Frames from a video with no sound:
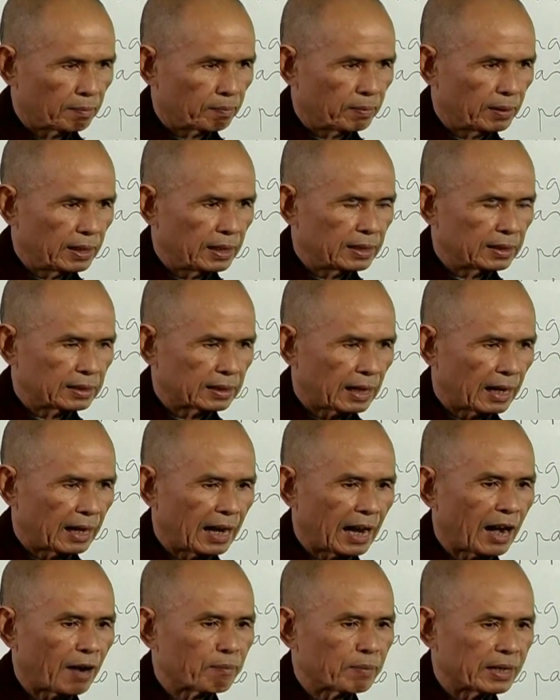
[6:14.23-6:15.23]
Please
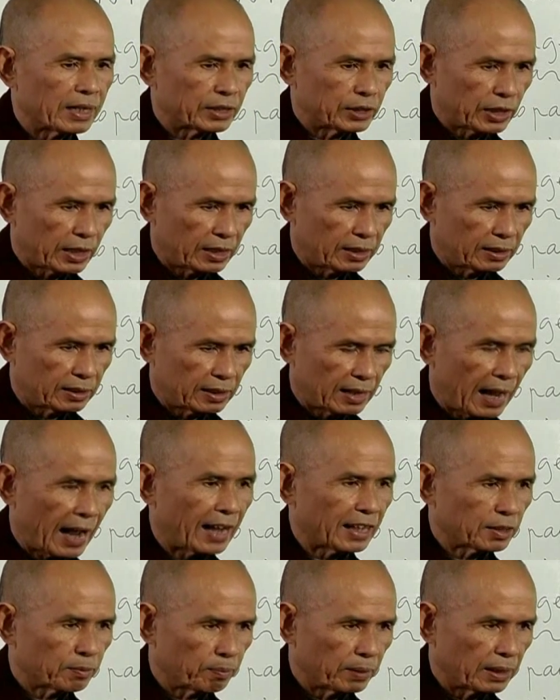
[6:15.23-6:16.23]
allow me a chance.
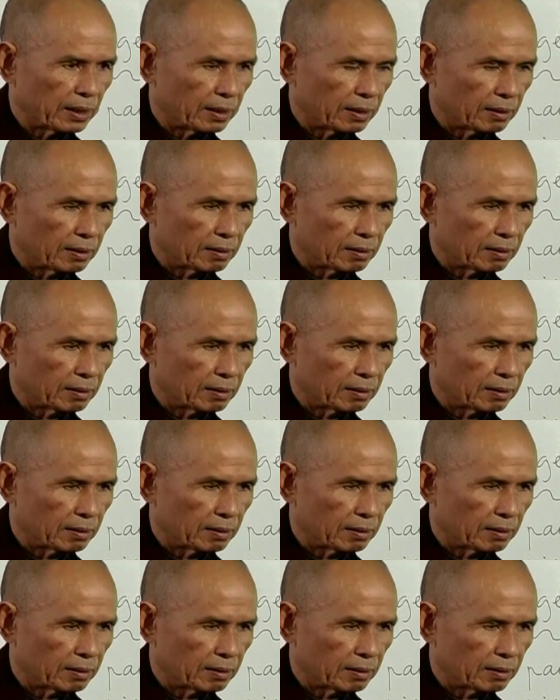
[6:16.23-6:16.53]
Ask me